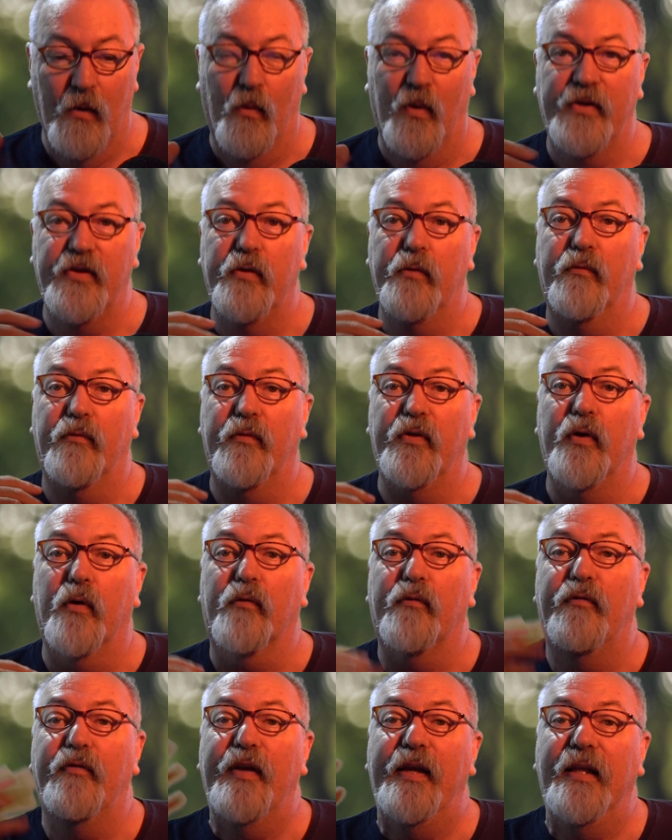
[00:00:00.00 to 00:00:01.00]
Your
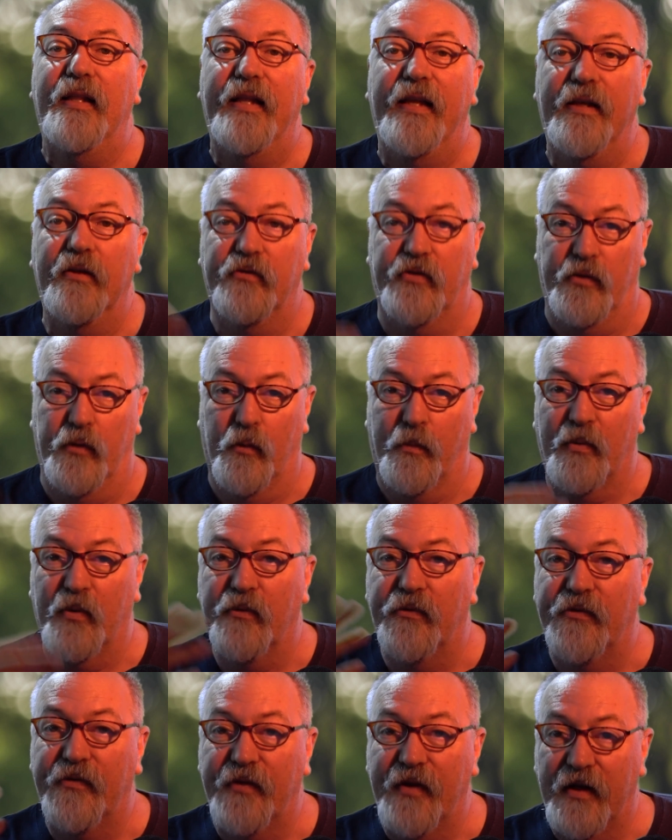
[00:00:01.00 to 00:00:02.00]
feelings, you
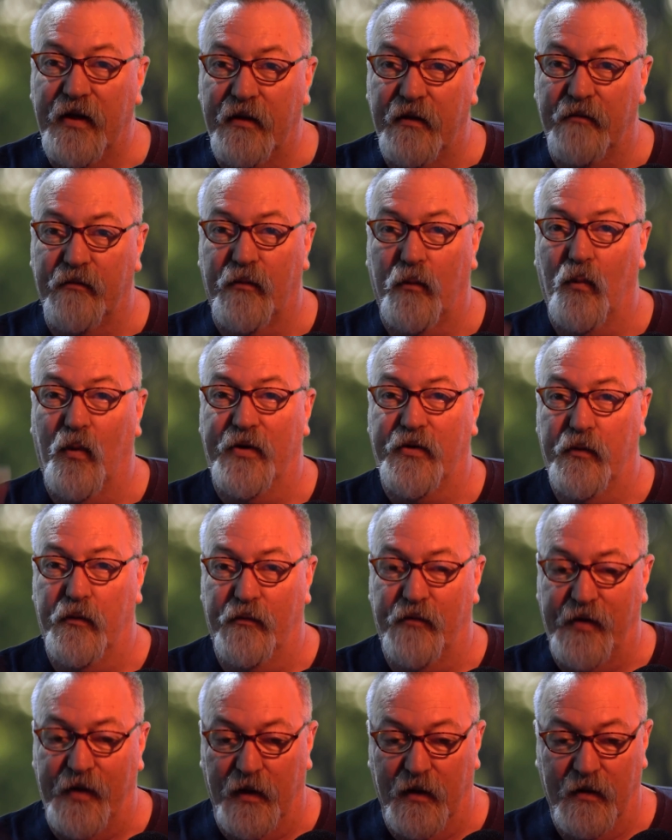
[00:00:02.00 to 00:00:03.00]
perceive what you
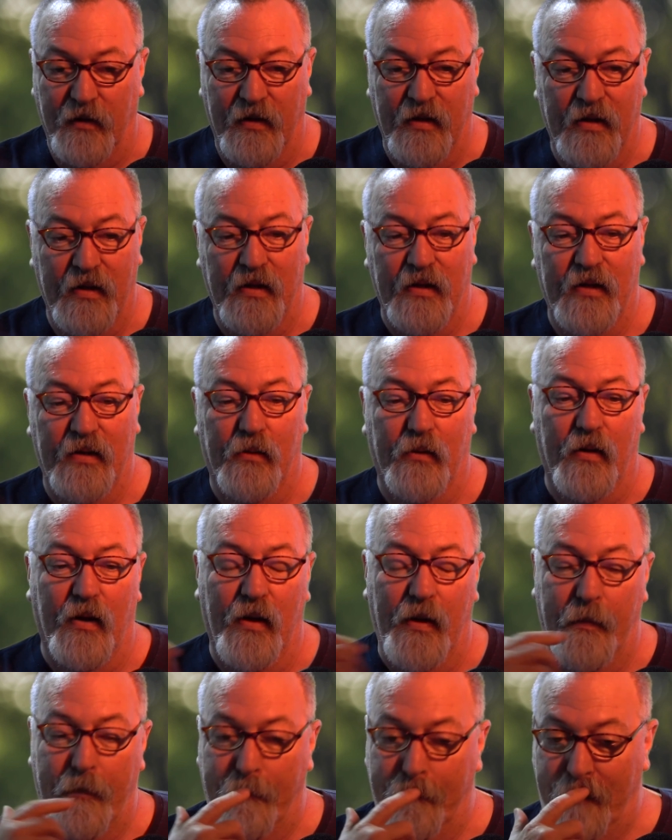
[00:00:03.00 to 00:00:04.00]
feel.
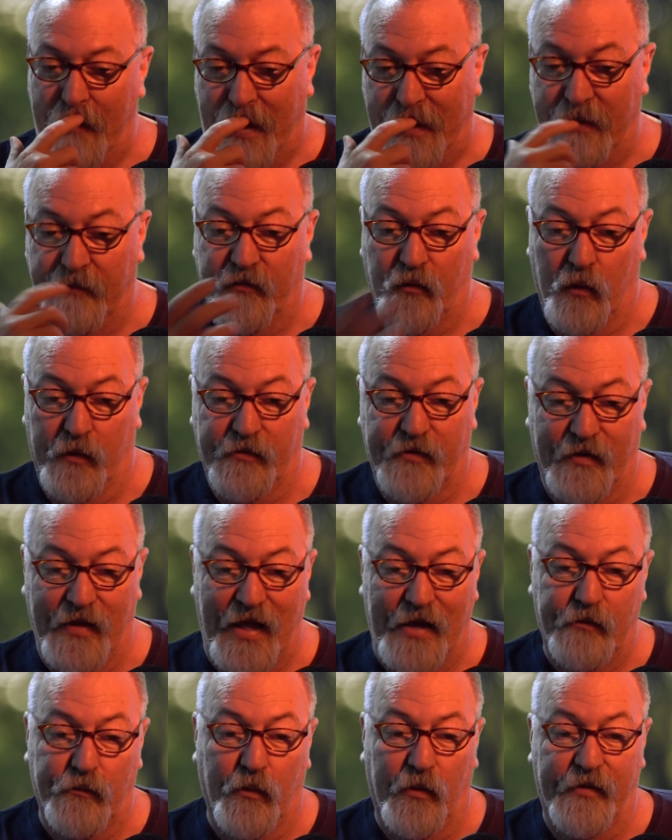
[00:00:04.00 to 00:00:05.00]
And of course, the
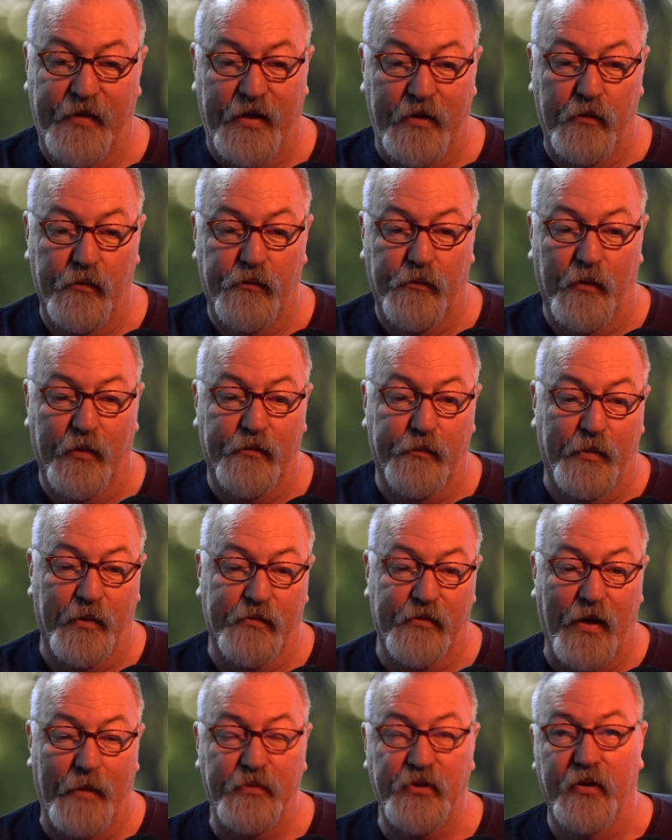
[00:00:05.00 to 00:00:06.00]
last word they used was
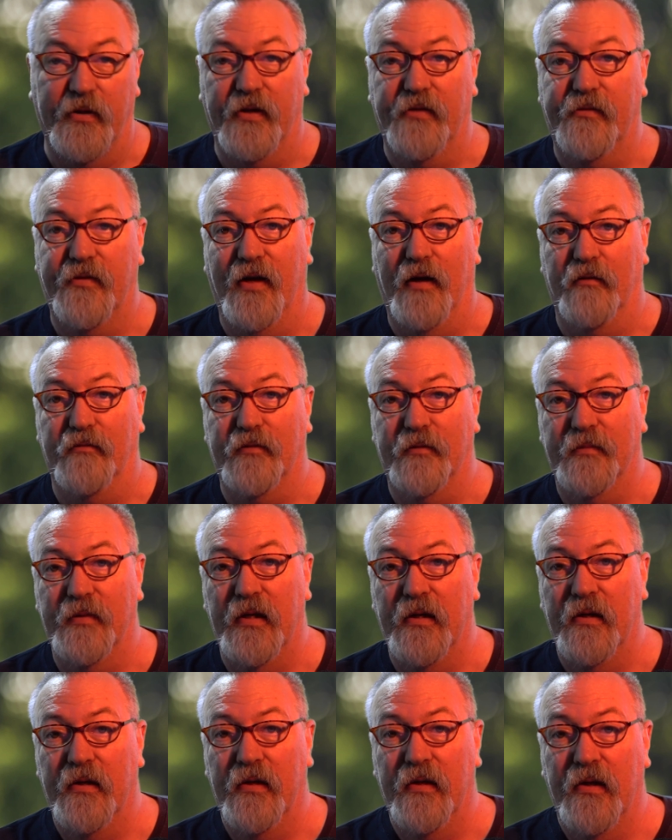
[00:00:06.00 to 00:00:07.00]
perception itself.
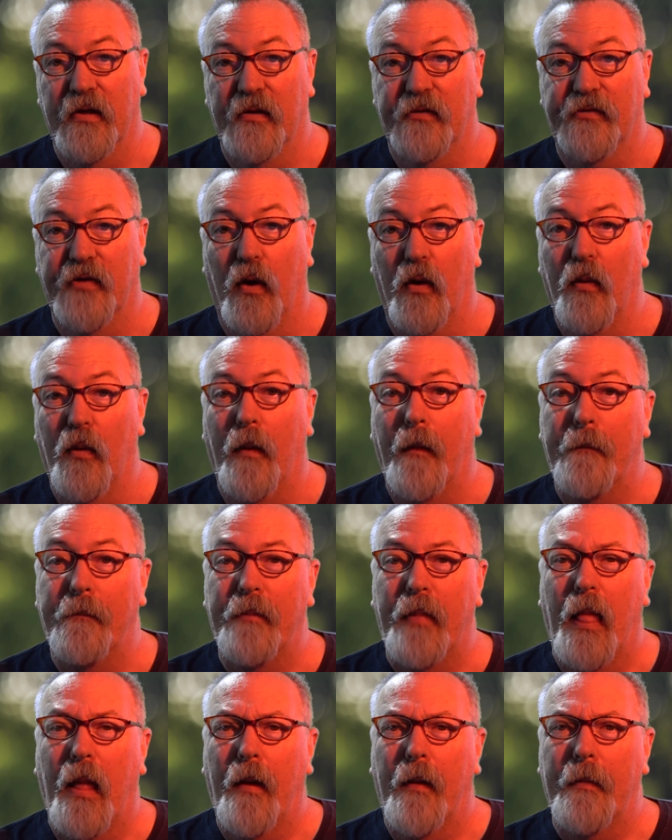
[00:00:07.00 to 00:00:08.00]
So
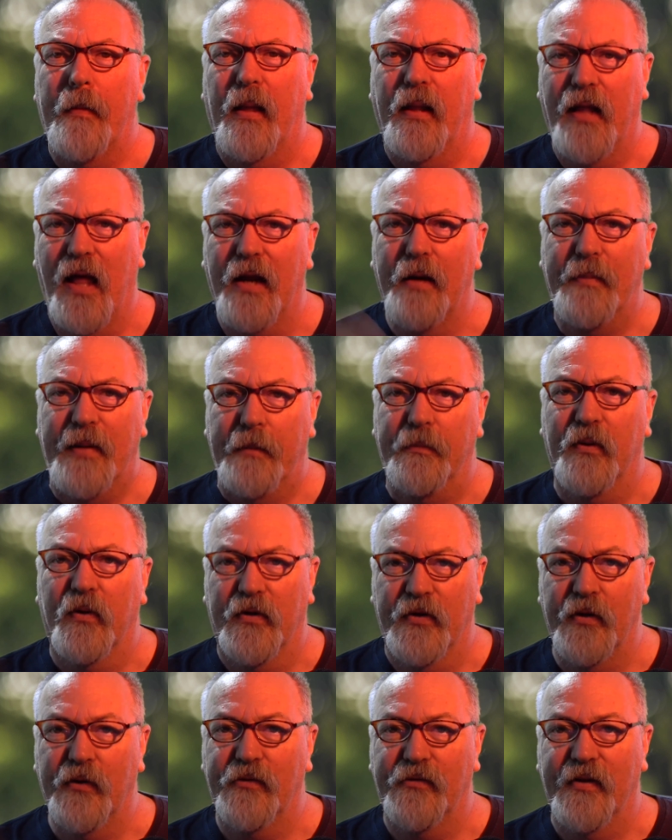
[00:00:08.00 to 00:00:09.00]
a lot of people
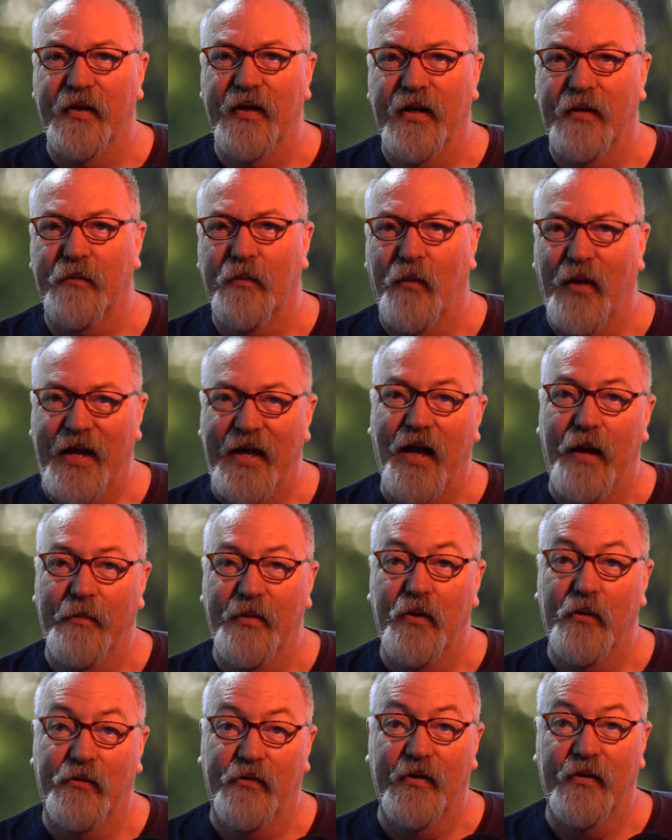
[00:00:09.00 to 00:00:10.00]
are using it the way I'm
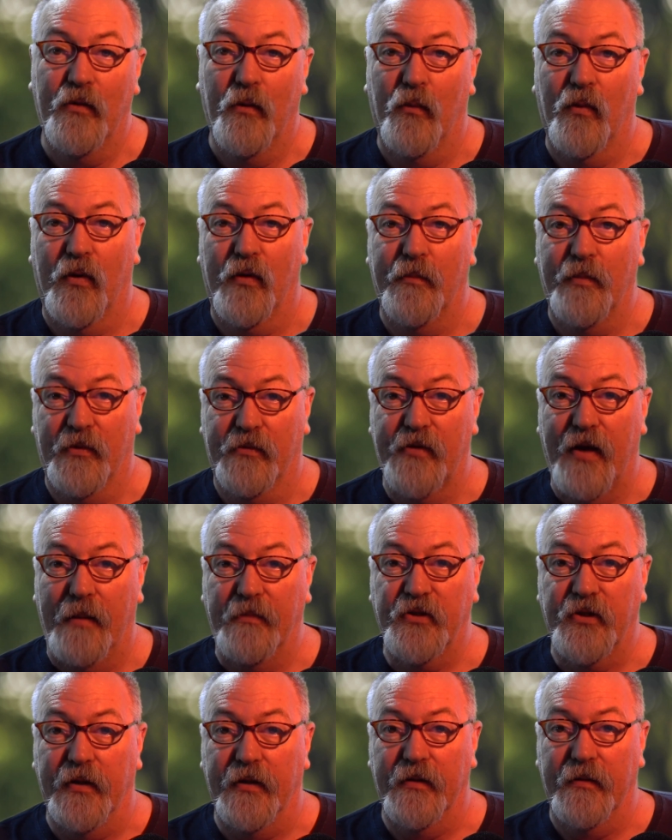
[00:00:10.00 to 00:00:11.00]
using the word
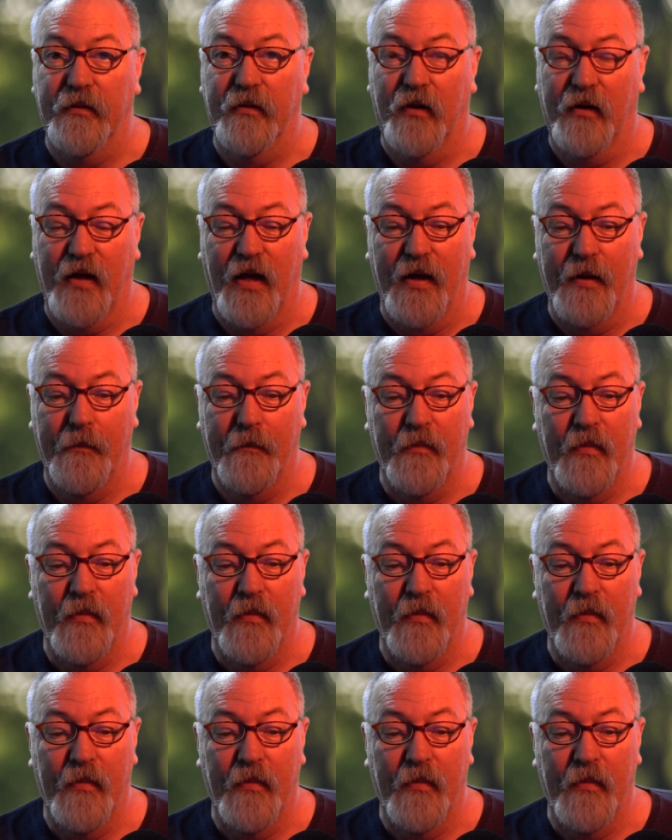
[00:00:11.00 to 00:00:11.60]
perception, okay?